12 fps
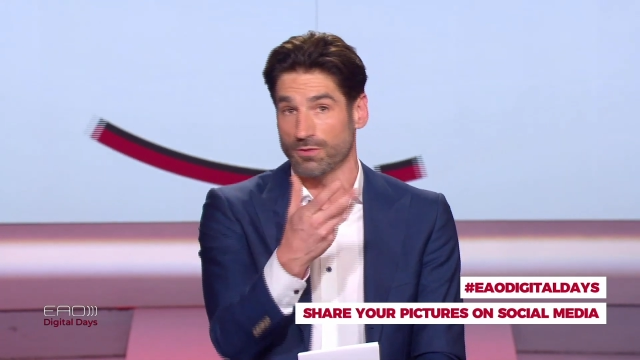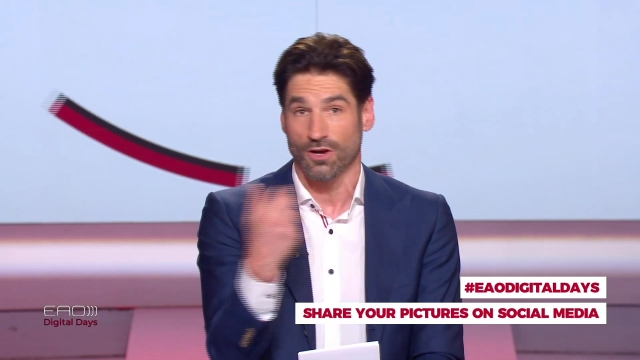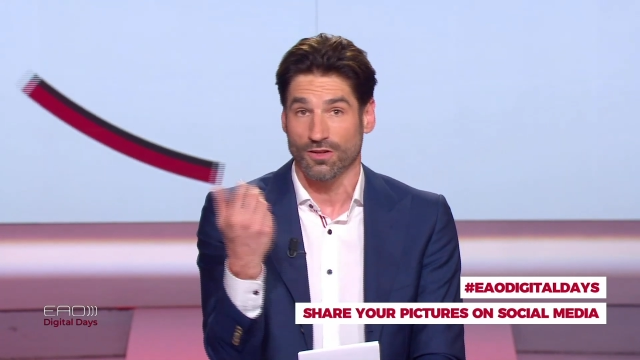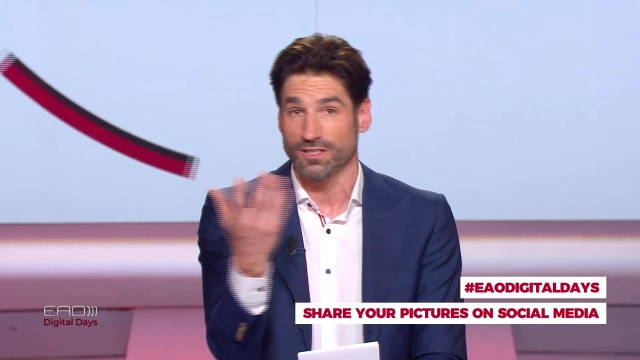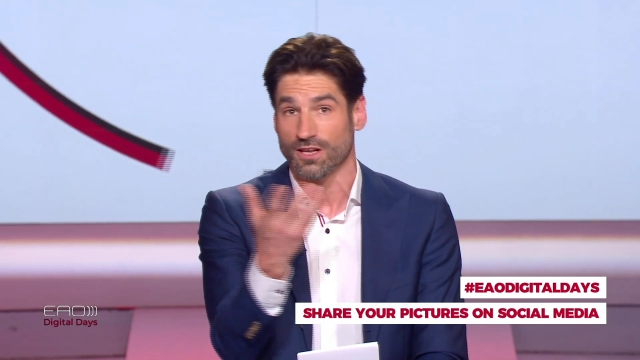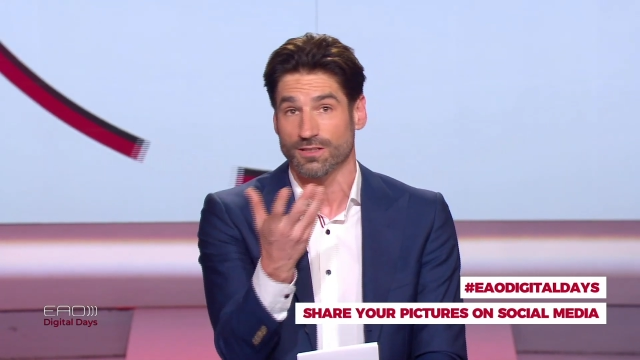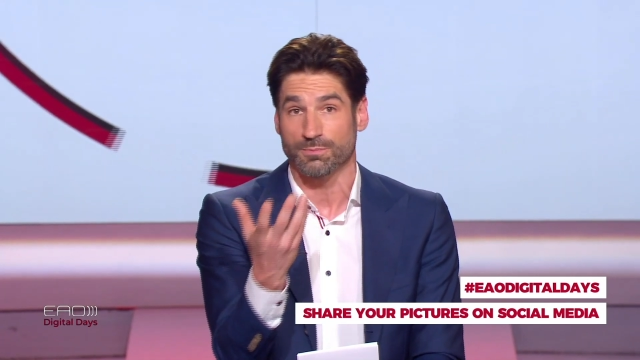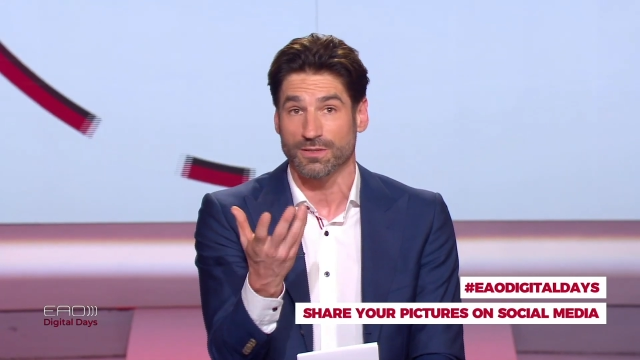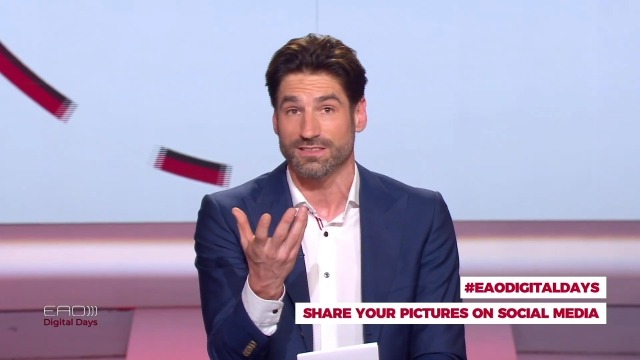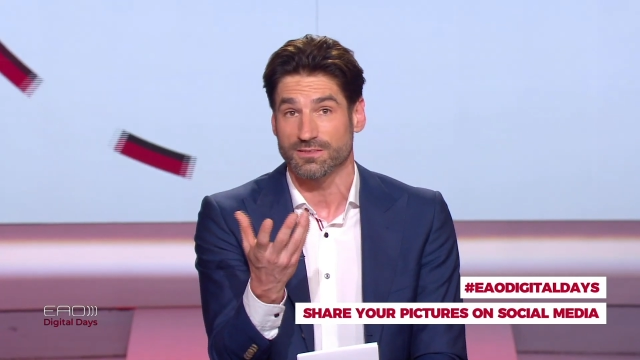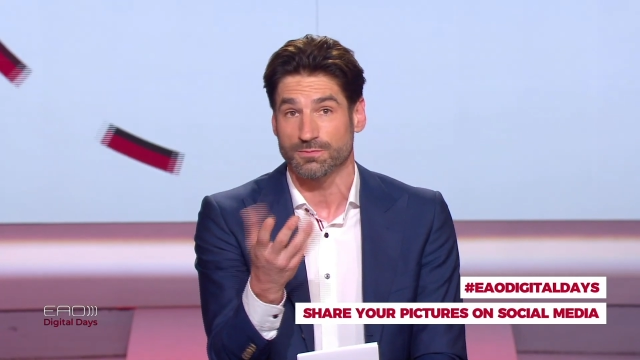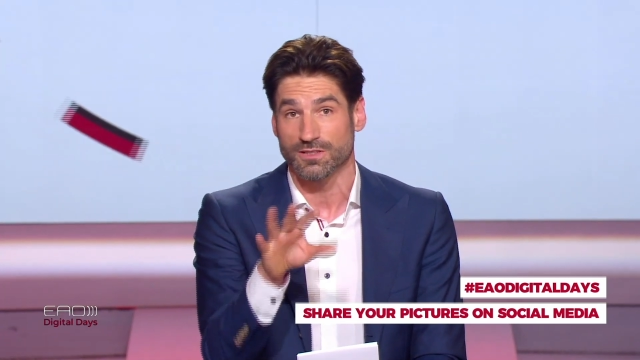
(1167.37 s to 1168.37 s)
all the other
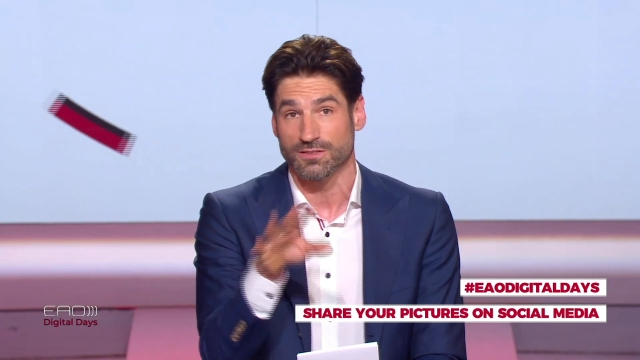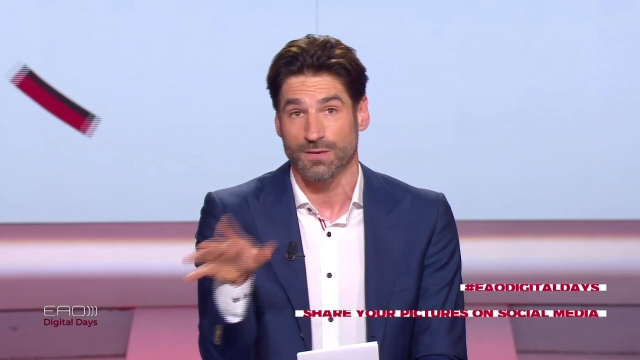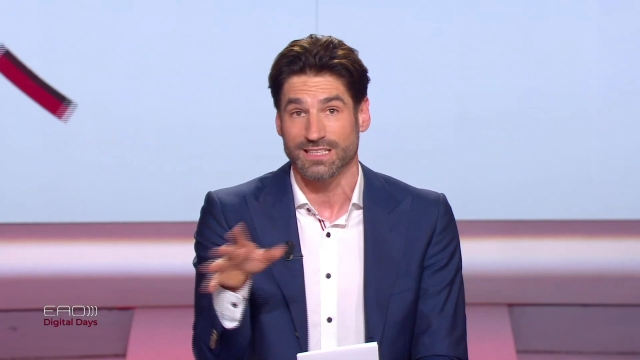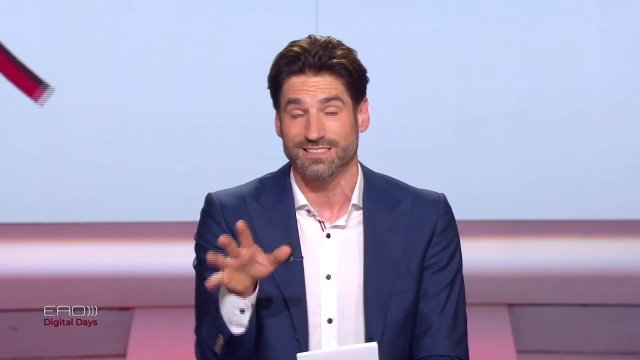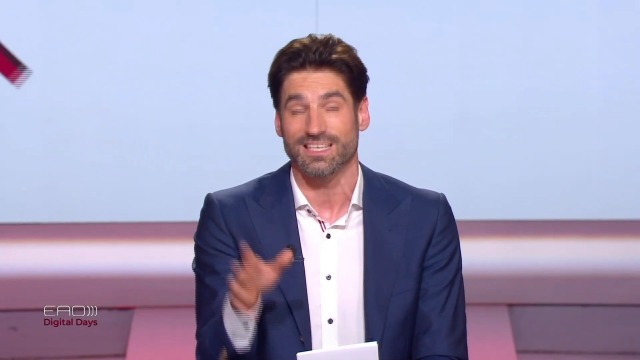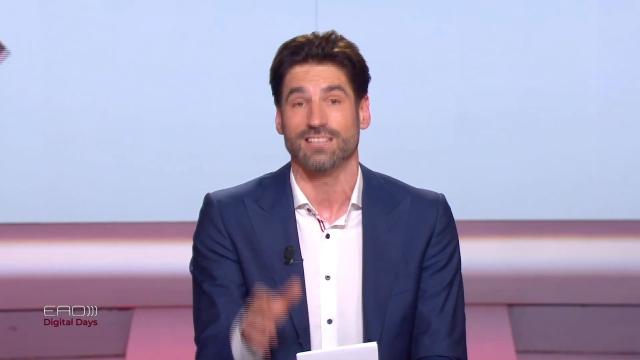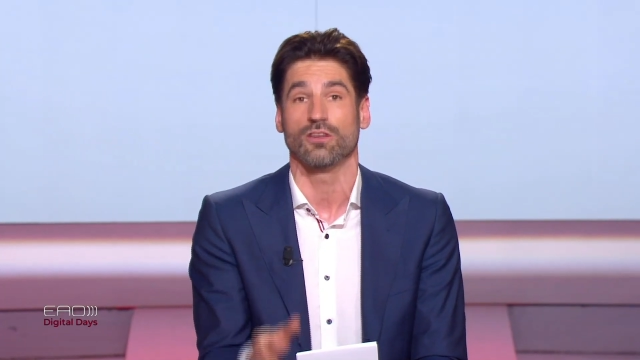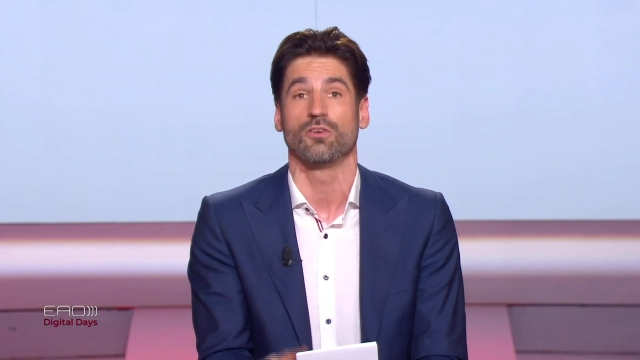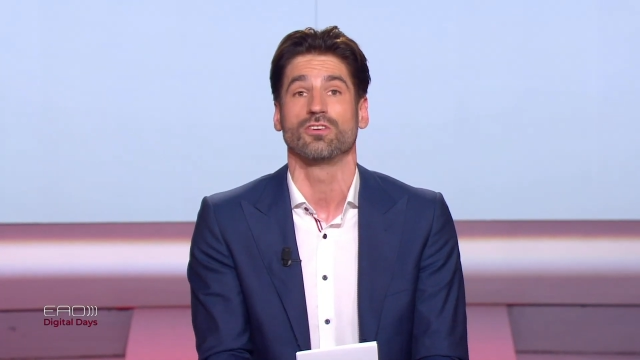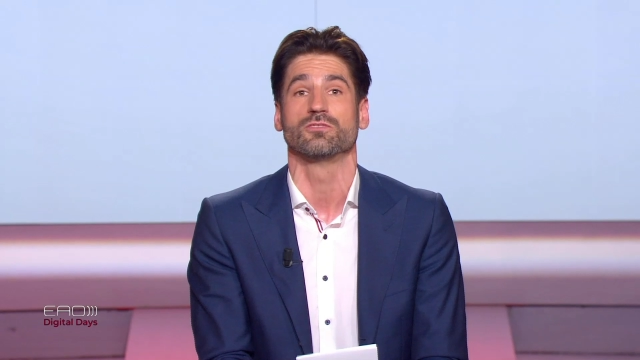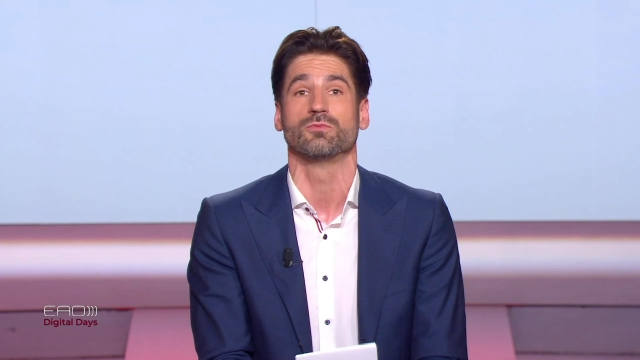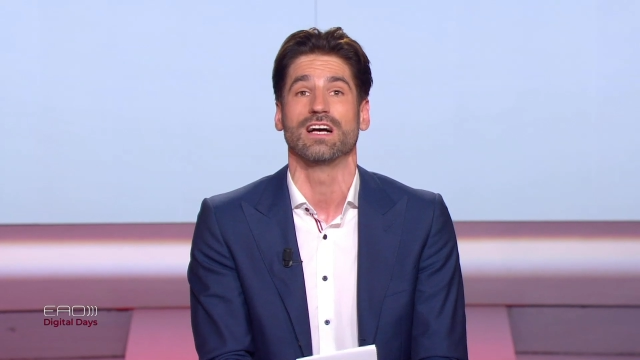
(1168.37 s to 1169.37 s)
participants might chat along
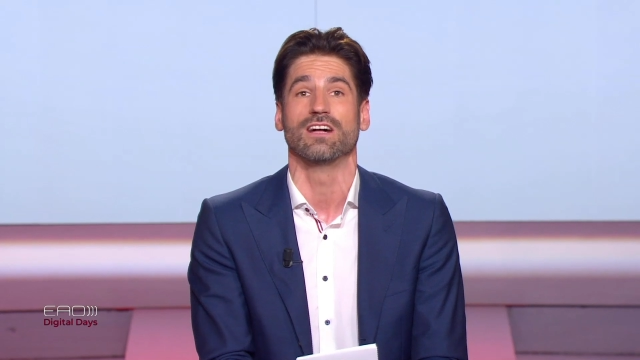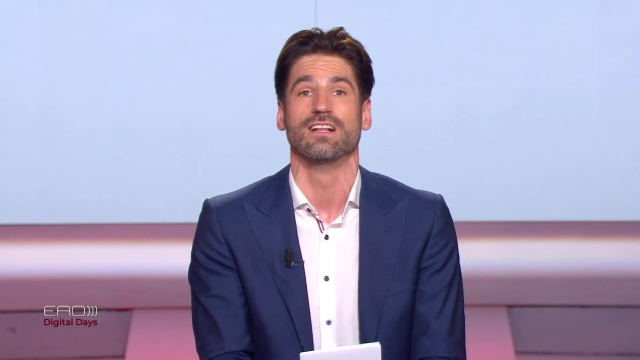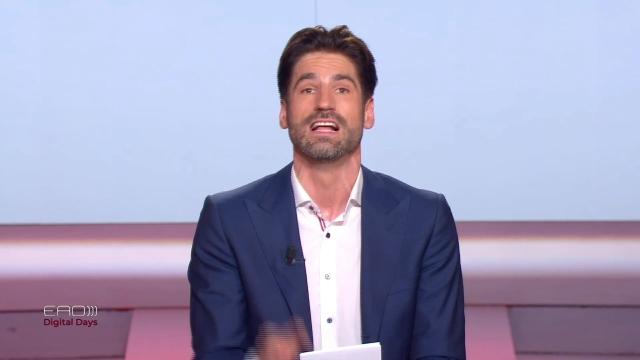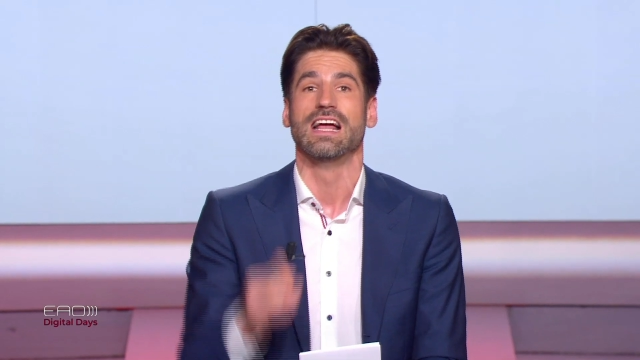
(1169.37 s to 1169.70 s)
as well.